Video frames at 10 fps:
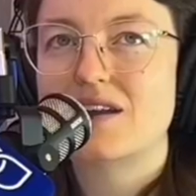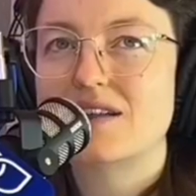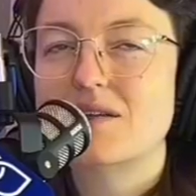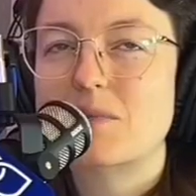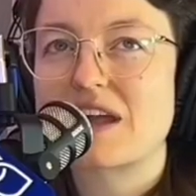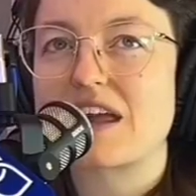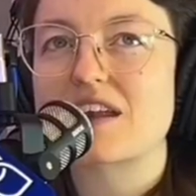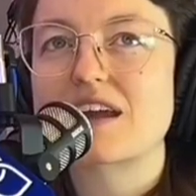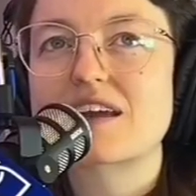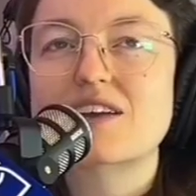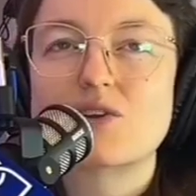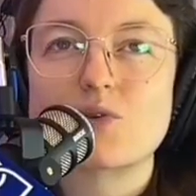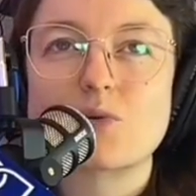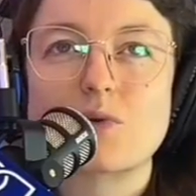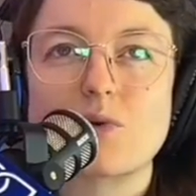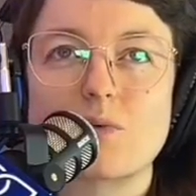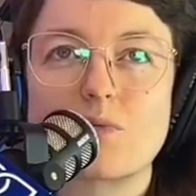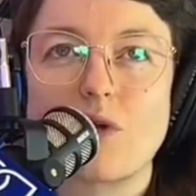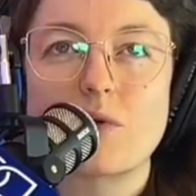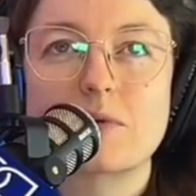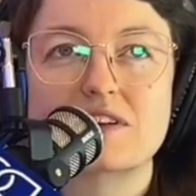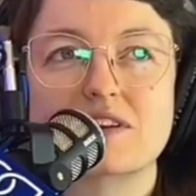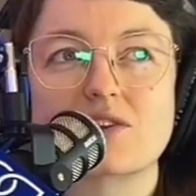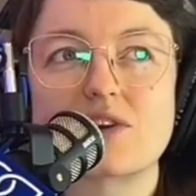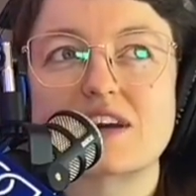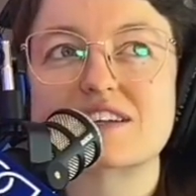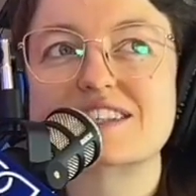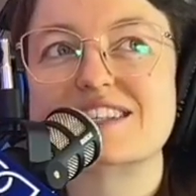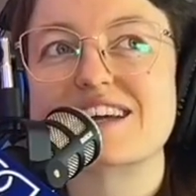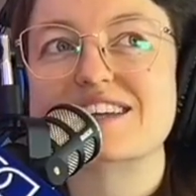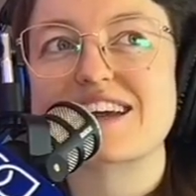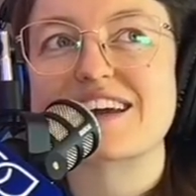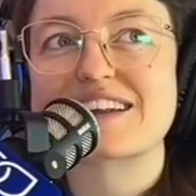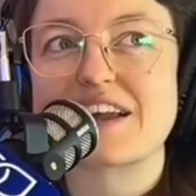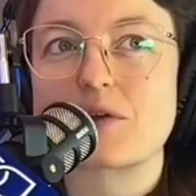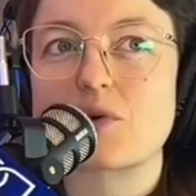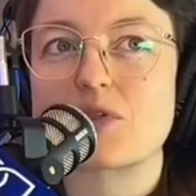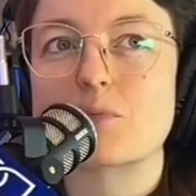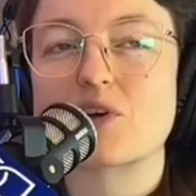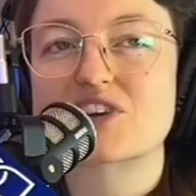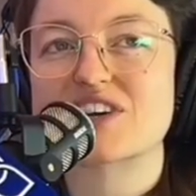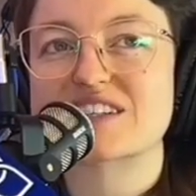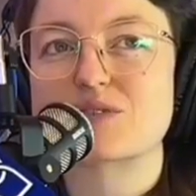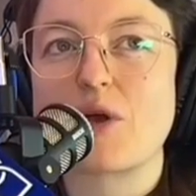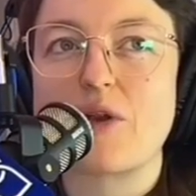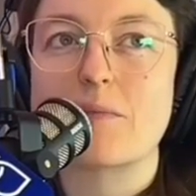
in the beginning, you probably did not understand yet like what the podcasts were